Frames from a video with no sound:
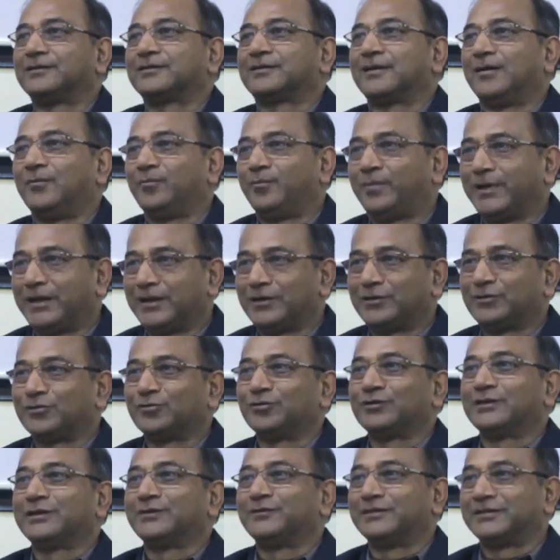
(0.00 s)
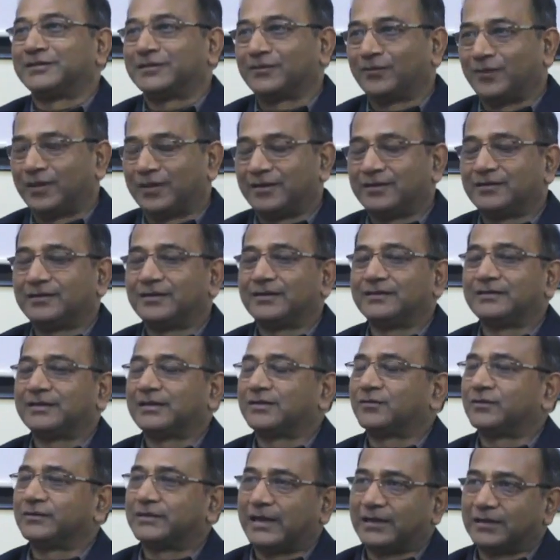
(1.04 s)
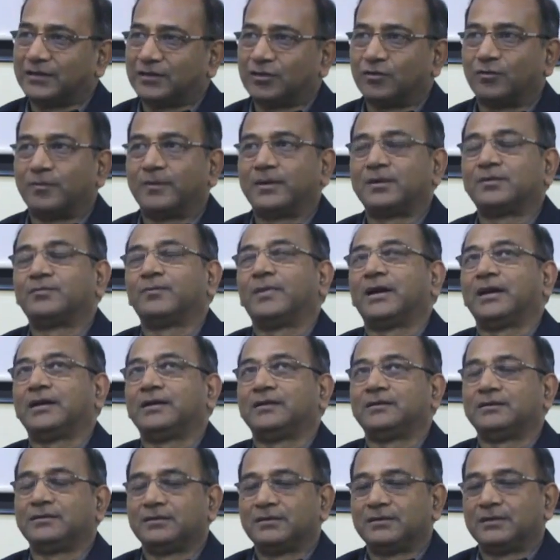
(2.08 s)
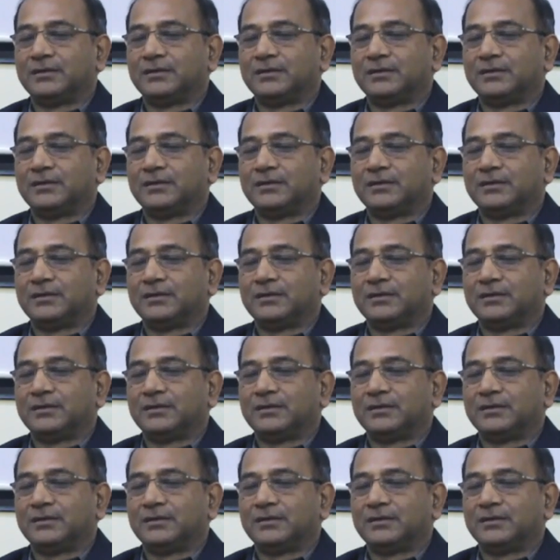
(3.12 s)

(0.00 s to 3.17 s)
compelled to give this award, and that was handed over by